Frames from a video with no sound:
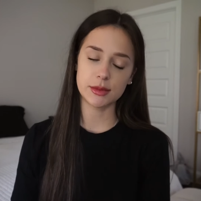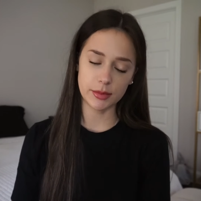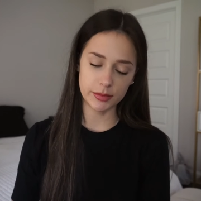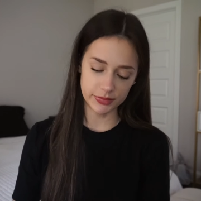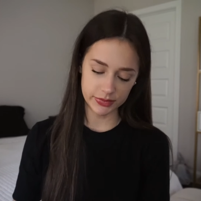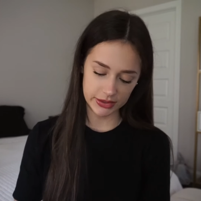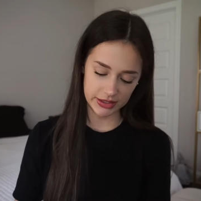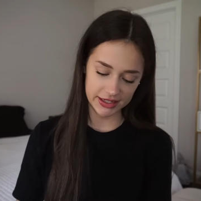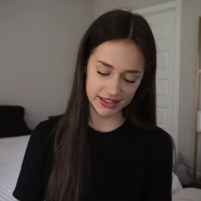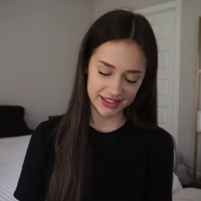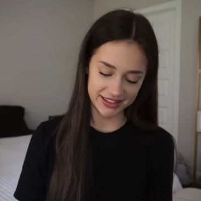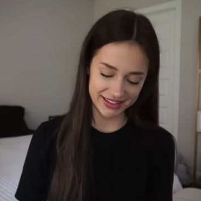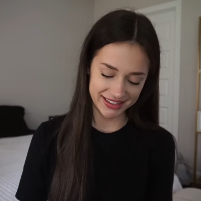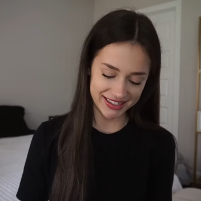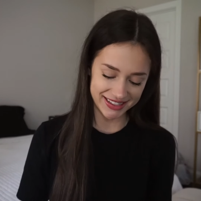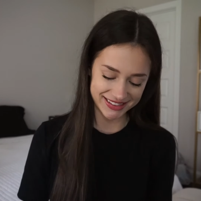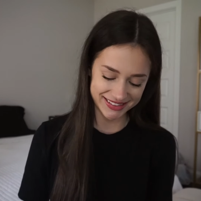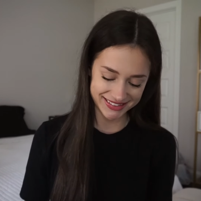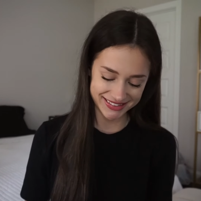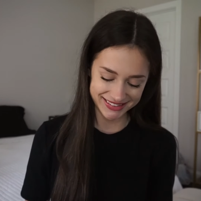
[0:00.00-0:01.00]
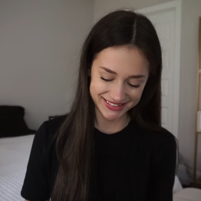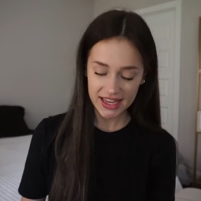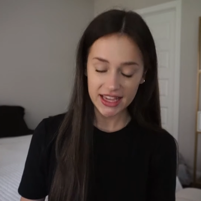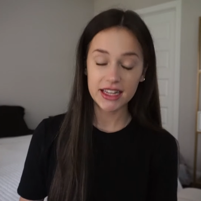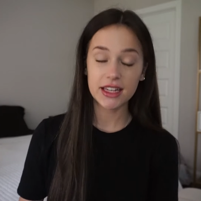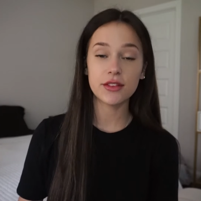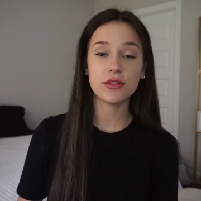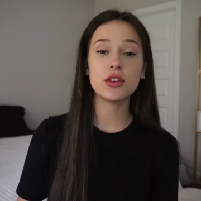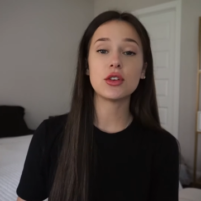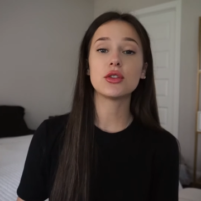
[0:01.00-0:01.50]
But
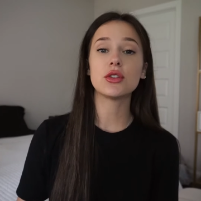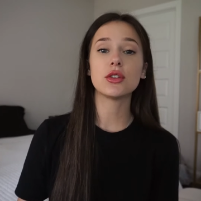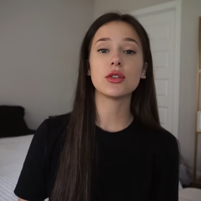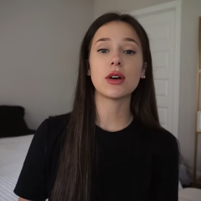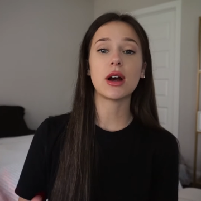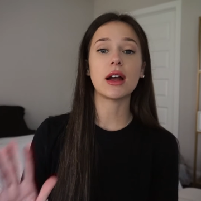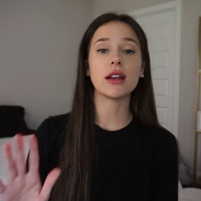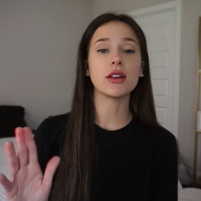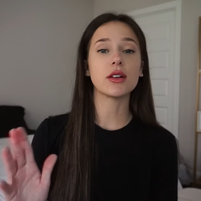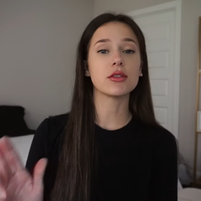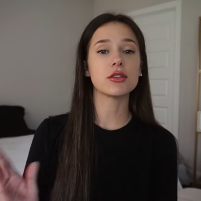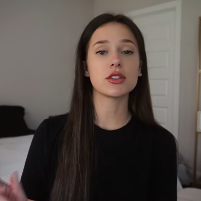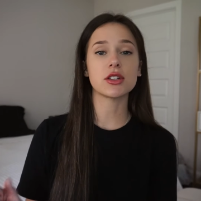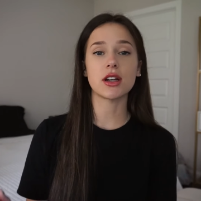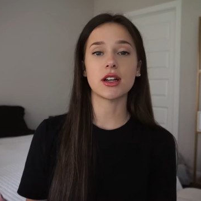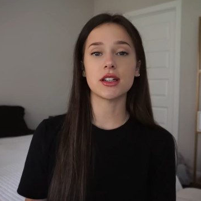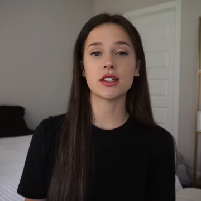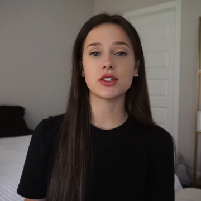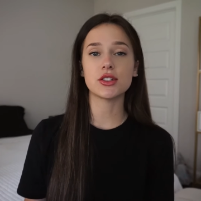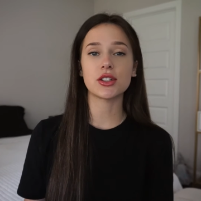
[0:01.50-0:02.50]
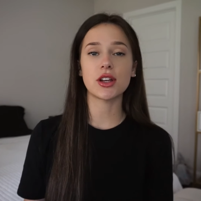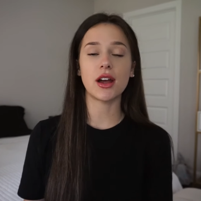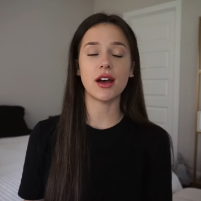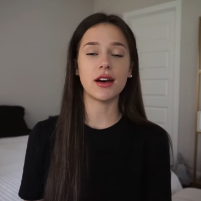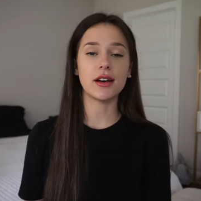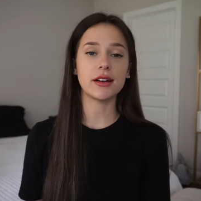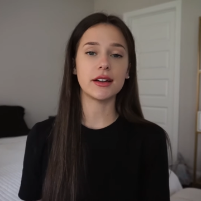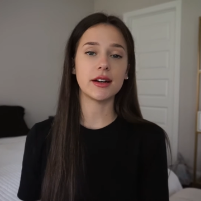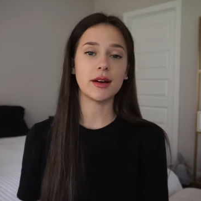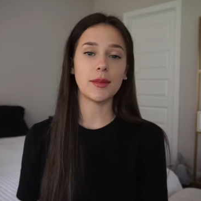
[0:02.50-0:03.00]
and if you do, I don't judge.
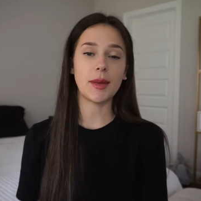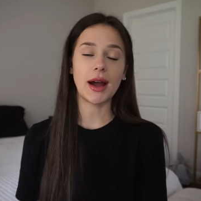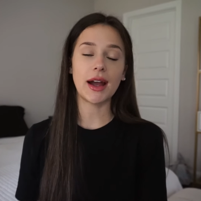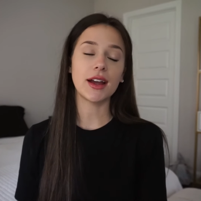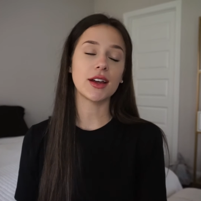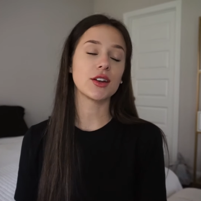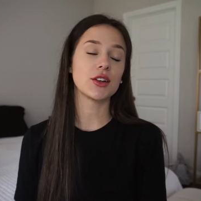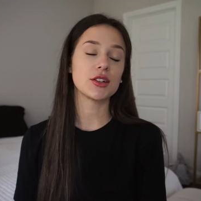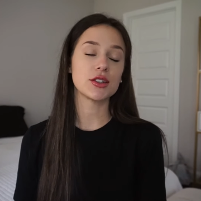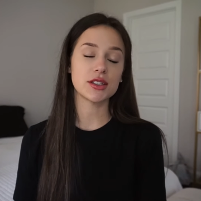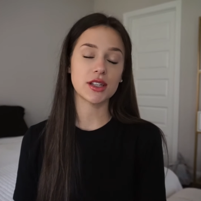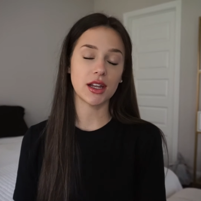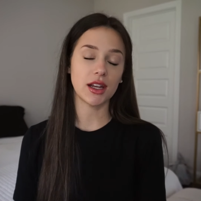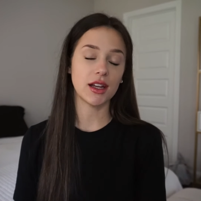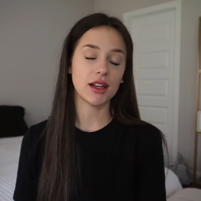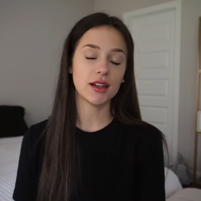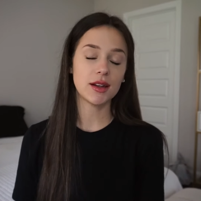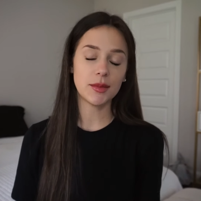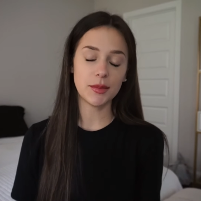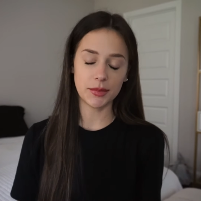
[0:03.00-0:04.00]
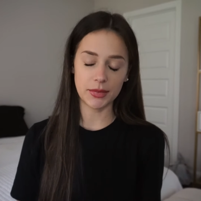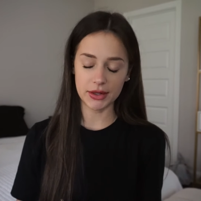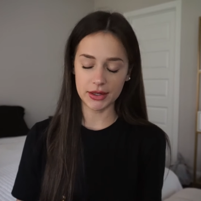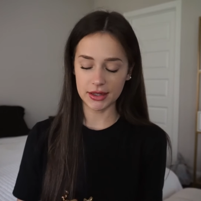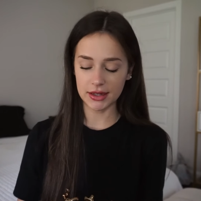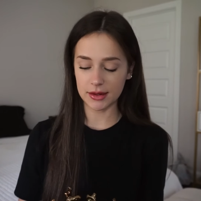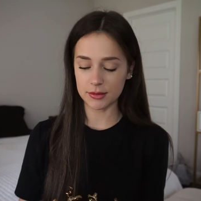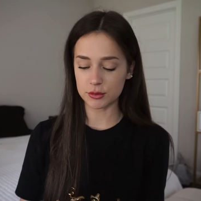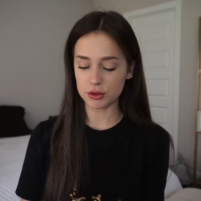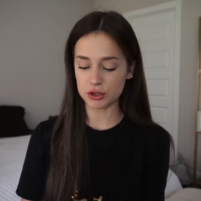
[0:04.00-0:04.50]
I understand, but
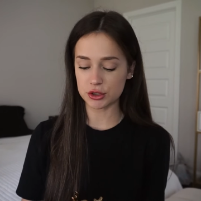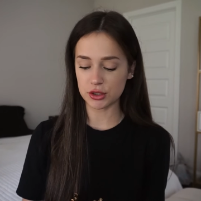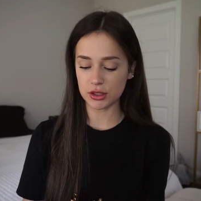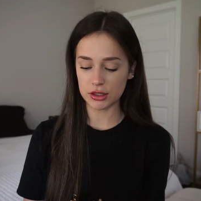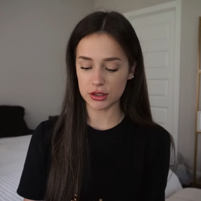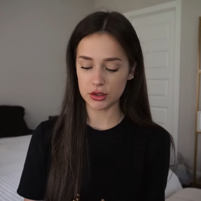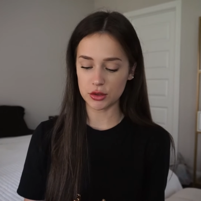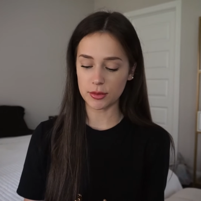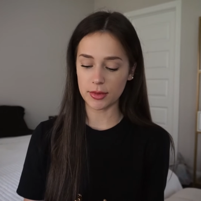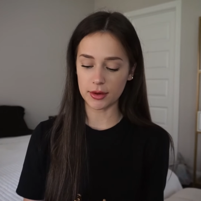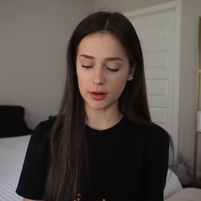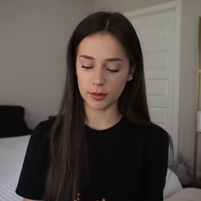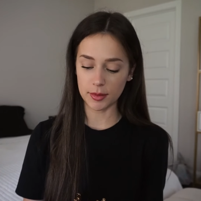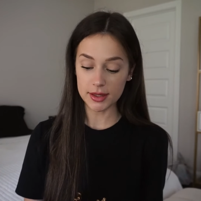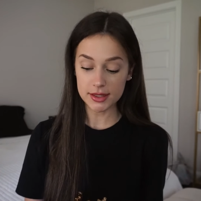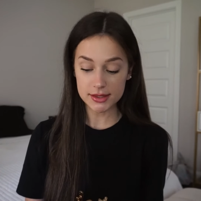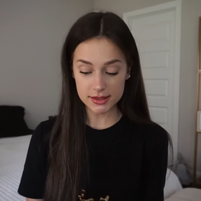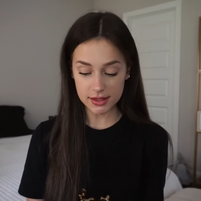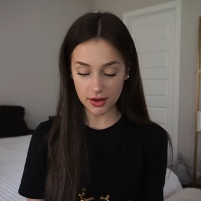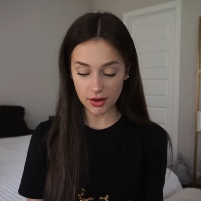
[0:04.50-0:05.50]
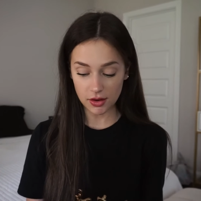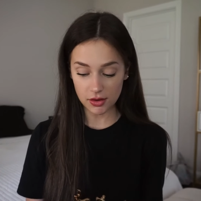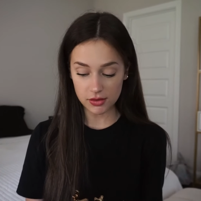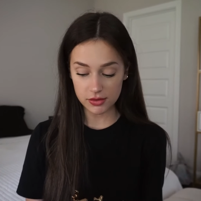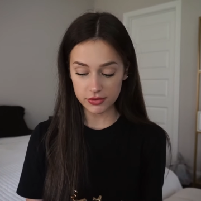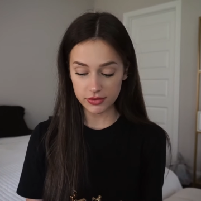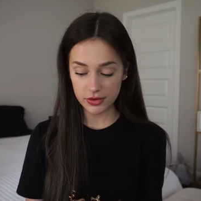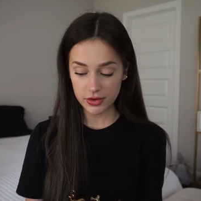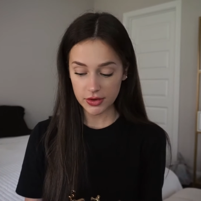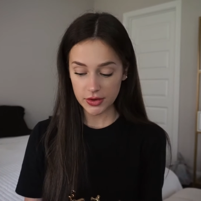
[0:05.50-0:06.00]
I'm just trying to do better
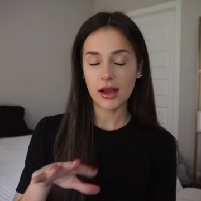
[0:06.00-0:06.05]
myself.